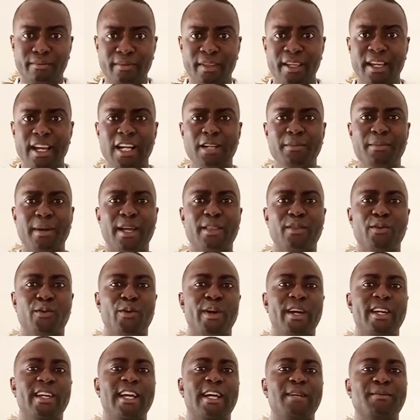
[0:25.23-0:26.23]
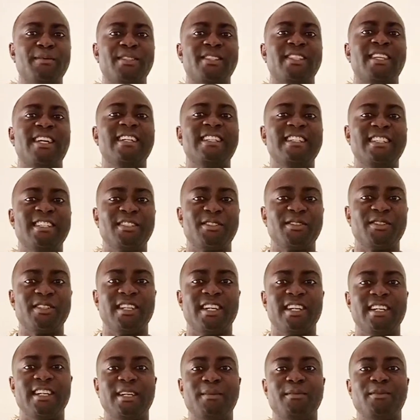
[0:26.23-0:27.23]
And by the way, I'm standing
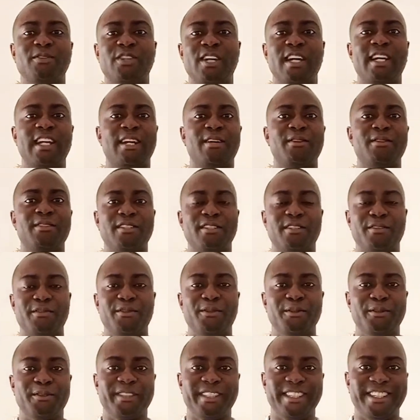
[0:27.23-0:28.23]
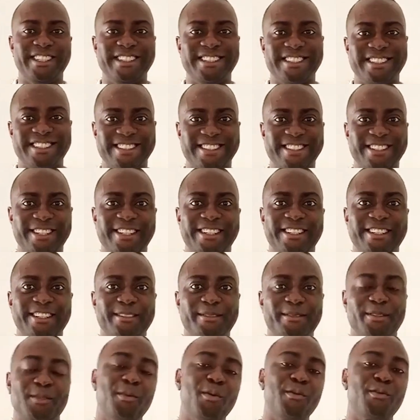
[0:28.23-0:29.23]
today, I'm trying out a few things.
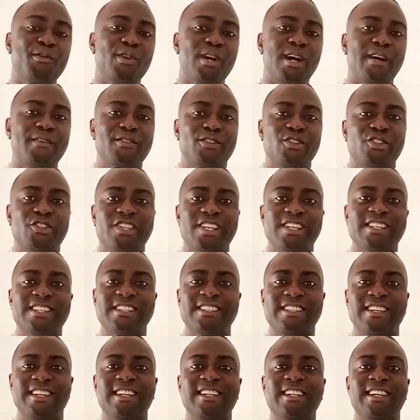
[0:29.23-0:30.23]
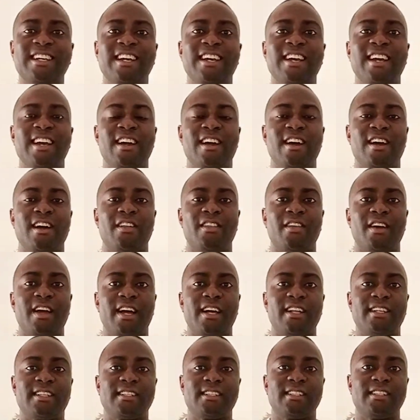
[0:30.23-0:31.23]
Some of you have suggested
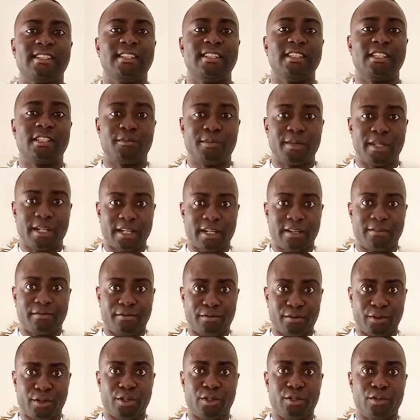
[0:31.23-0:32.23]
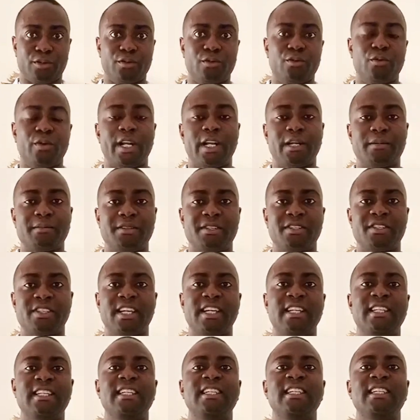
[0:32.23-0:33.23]
that it's better for you when I'm
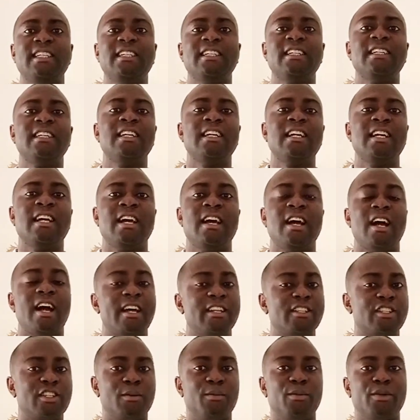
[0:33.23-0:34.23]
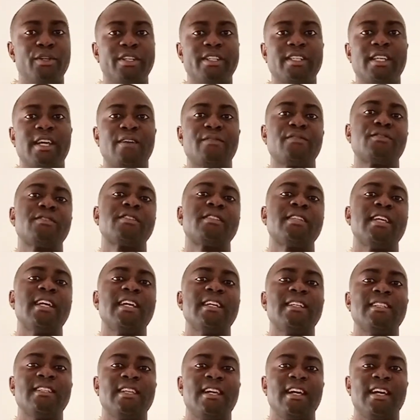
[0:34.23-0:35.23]
standing, and some others have
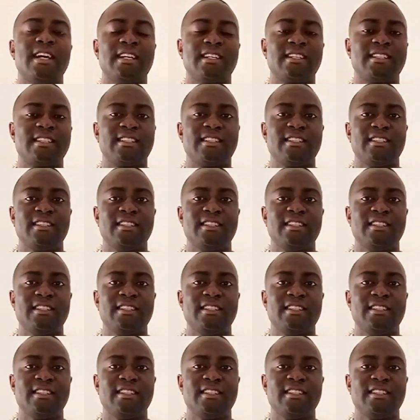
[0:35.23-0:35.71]
said that